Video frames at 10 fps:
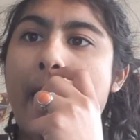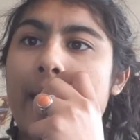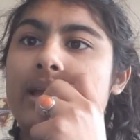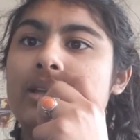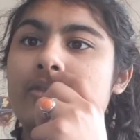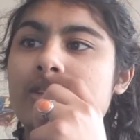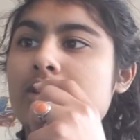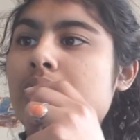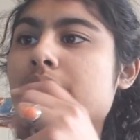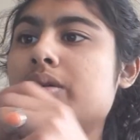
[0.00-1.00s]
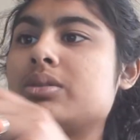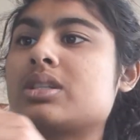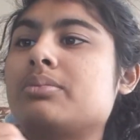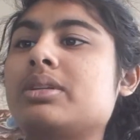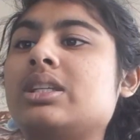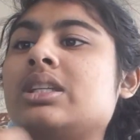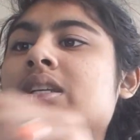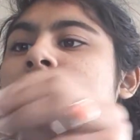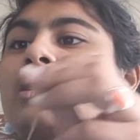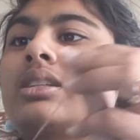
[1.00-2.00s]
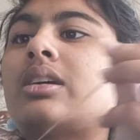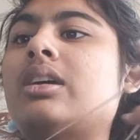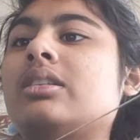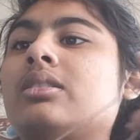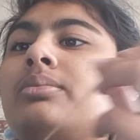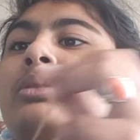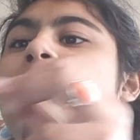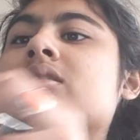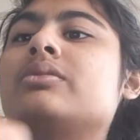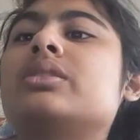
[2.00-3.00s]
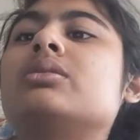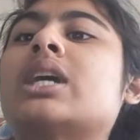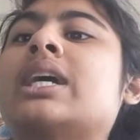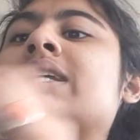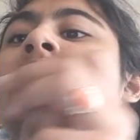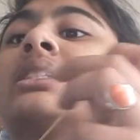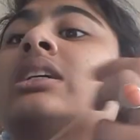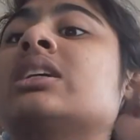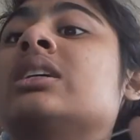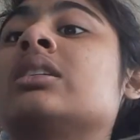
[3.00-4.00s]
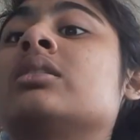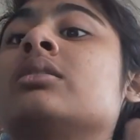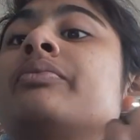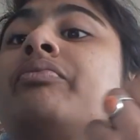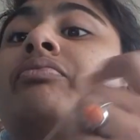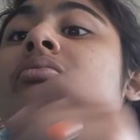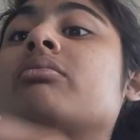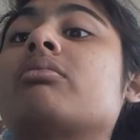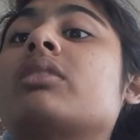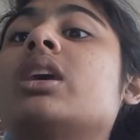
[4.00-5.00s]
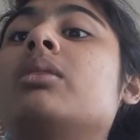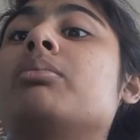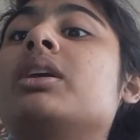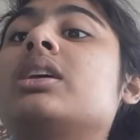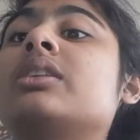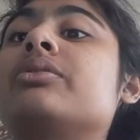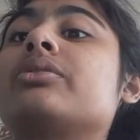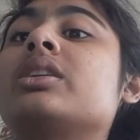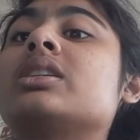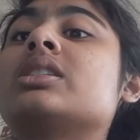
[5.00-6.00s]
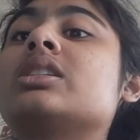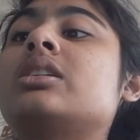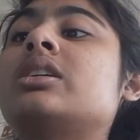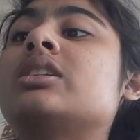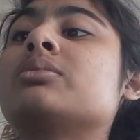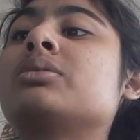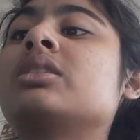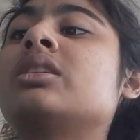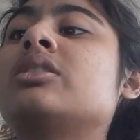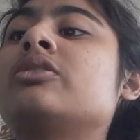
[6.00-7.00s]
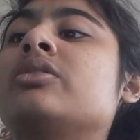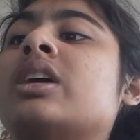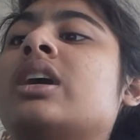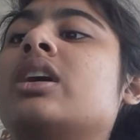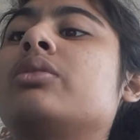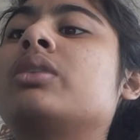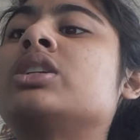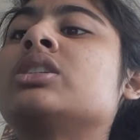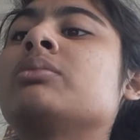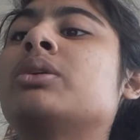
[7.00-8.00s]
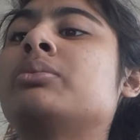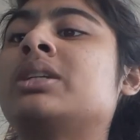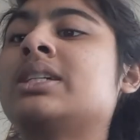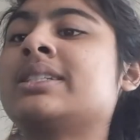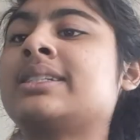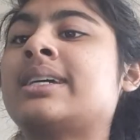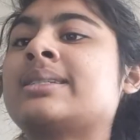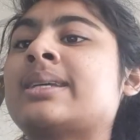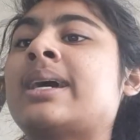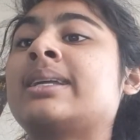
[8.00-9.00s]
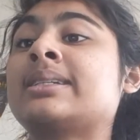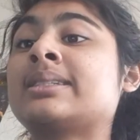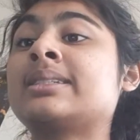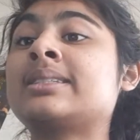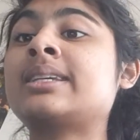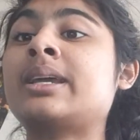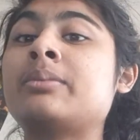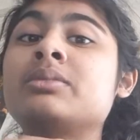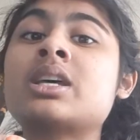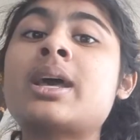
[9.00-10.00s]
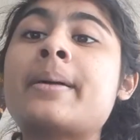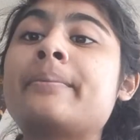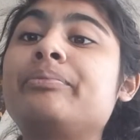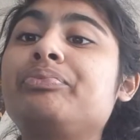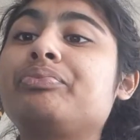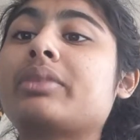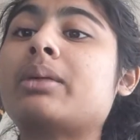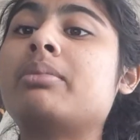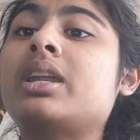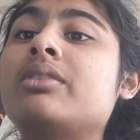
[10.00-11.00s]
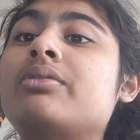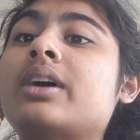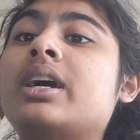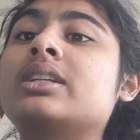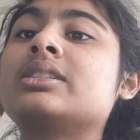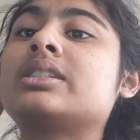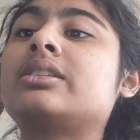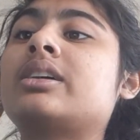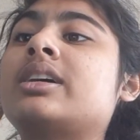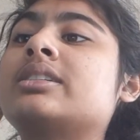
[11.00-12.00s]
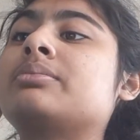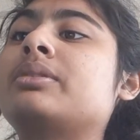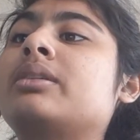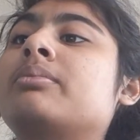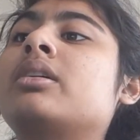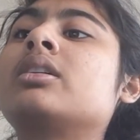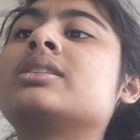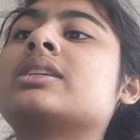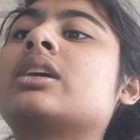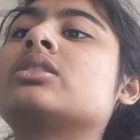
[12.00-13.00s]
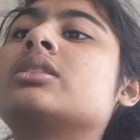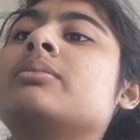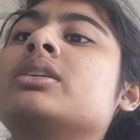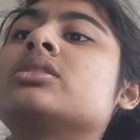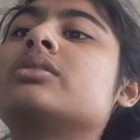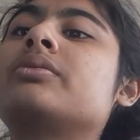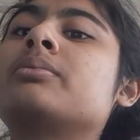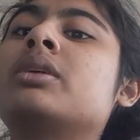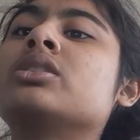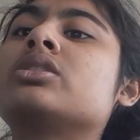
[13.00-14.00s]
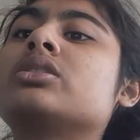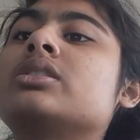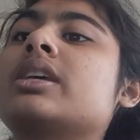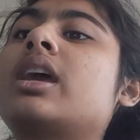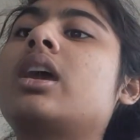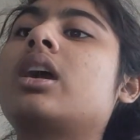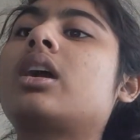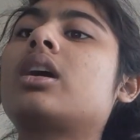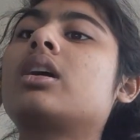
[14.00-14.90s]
And even though it was completely necessary, a little piece of you died inside. But if this theory is believed, that gut-wrenching moment isn't as sad as it seemed. Many fans theorize Bing Bong is actually a monster from Monsters, Inc.,